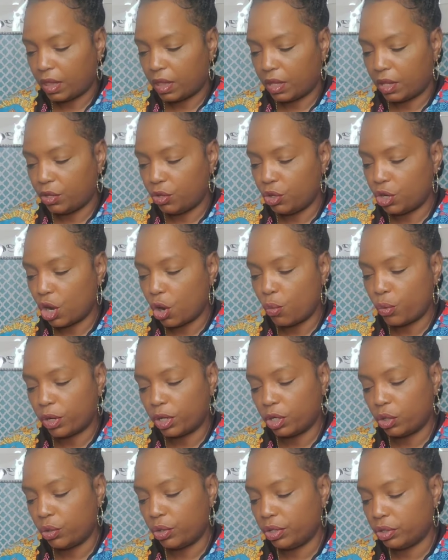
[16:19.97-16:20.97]
you know, we're
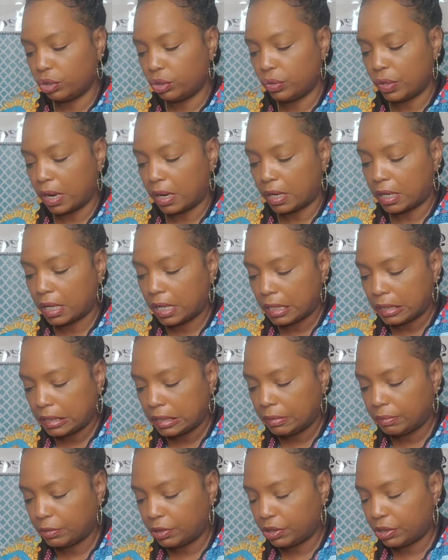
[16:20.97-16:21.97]
loyal to our
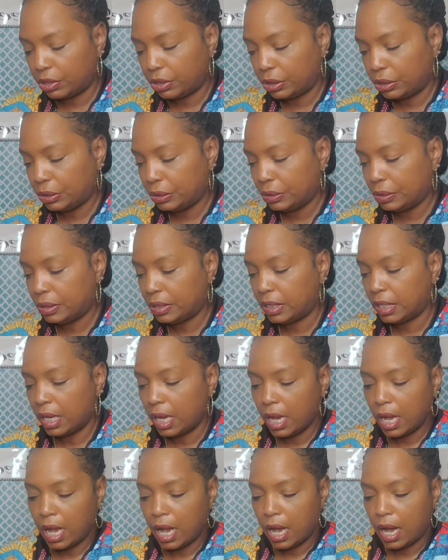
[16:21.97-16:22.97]
customers,
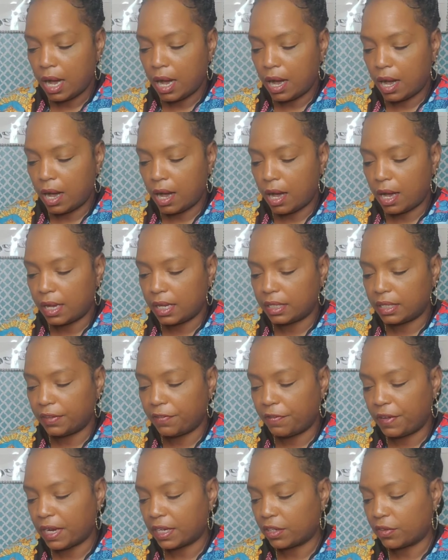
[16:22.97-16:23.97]
as
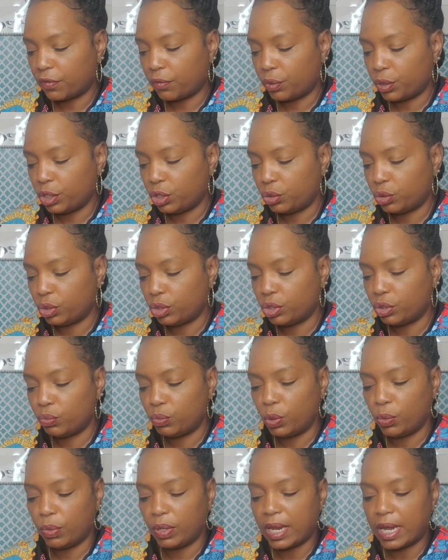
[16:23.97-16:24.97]
effective resources. We
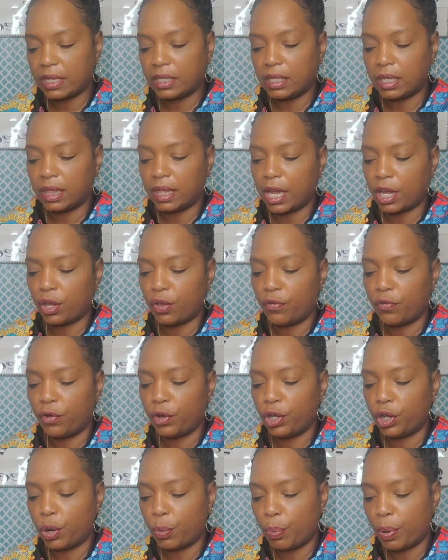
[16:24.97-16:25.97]
would like to thank you for
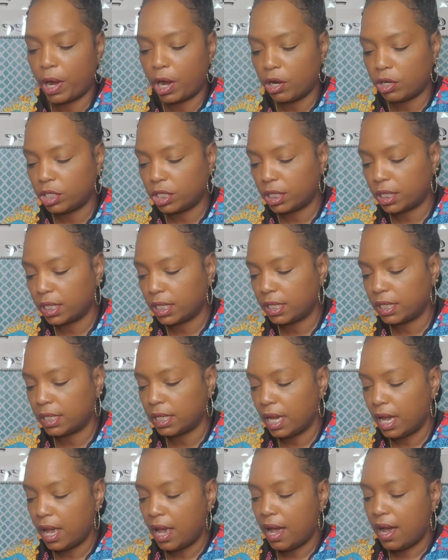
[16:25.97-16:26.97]
your purchase
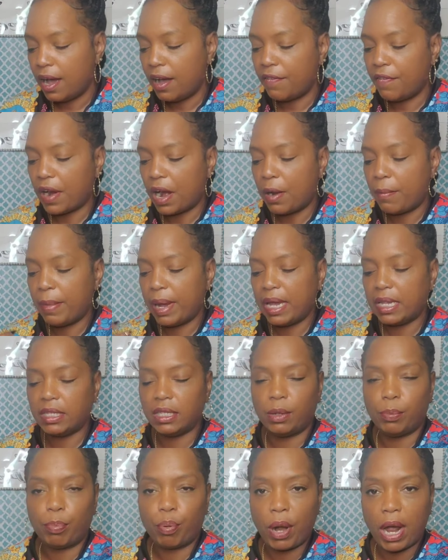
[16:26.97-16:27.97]
of our
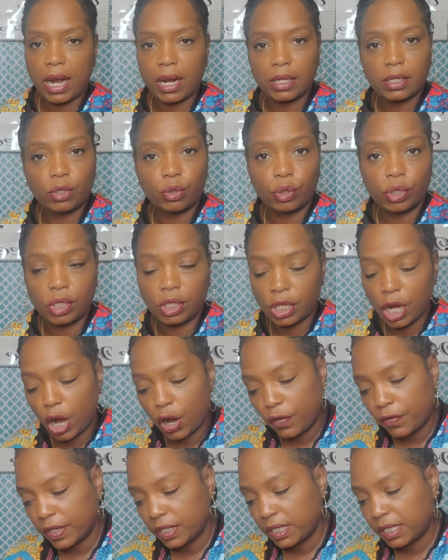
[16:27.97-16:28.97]
amazing products or
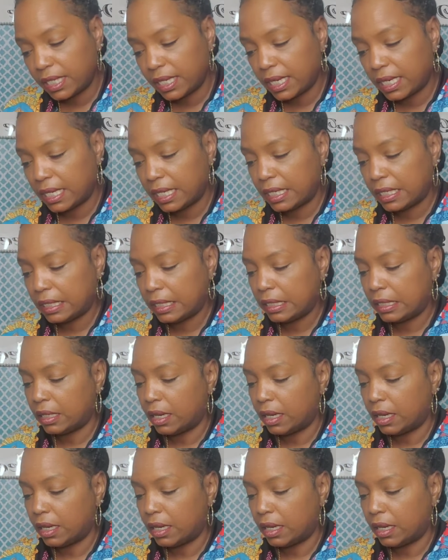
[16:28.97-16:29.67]
services.